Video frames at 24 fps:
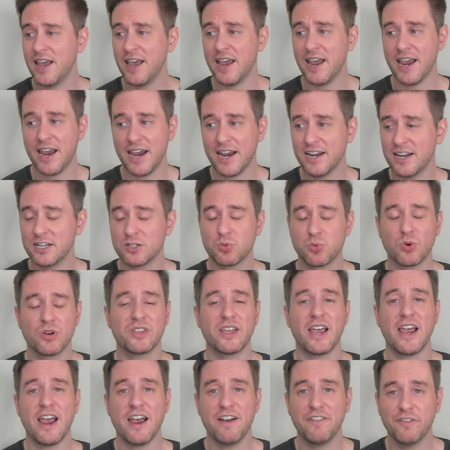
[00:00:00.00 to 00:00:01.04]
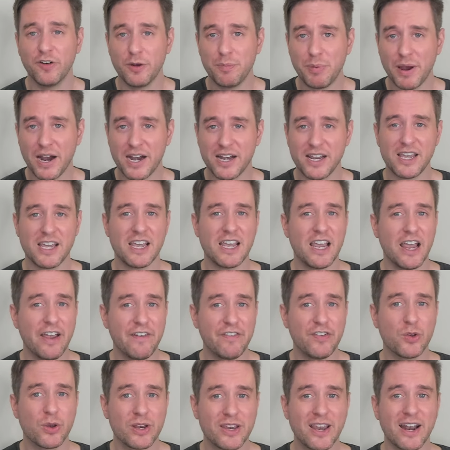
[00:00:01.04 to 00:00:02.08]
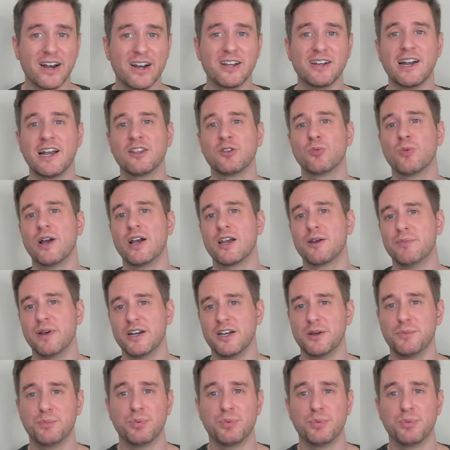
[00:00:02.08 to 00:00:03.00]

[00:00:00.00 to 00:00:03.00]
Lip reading: and it's worth every penny if you can get it at the recommended